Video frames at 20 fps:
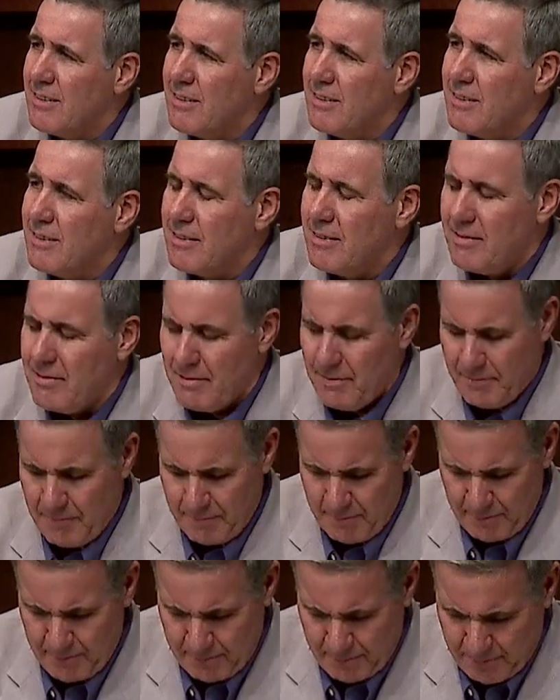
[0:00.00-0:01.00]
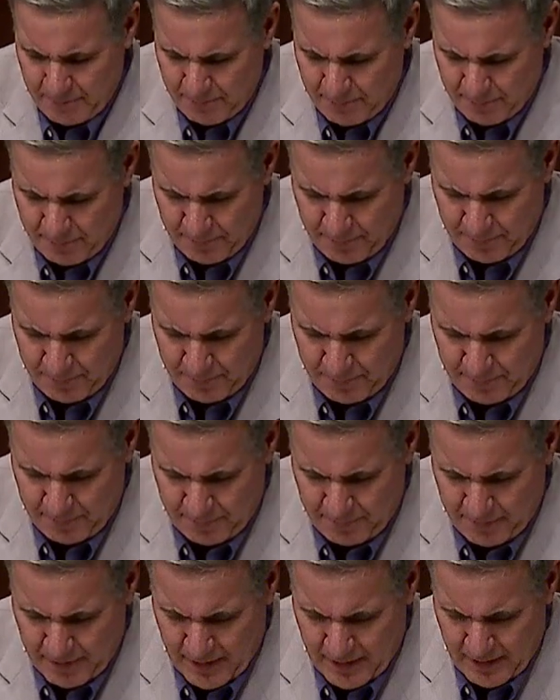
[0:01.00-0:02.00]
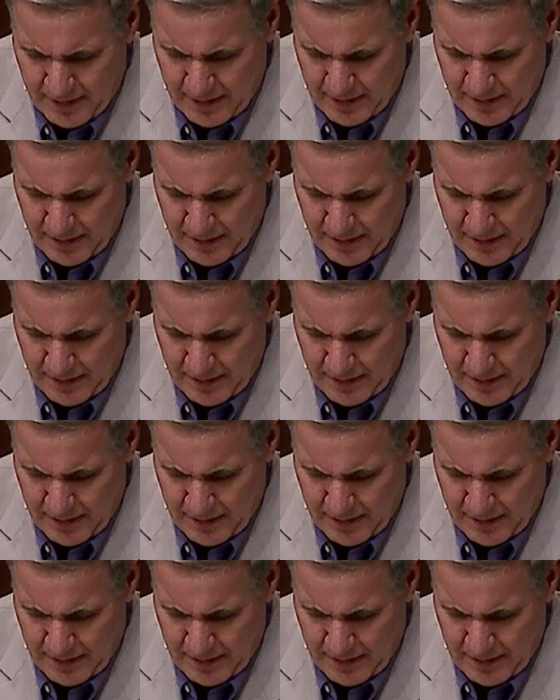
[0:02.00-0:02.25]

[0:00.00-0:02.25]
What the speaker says: [no speech]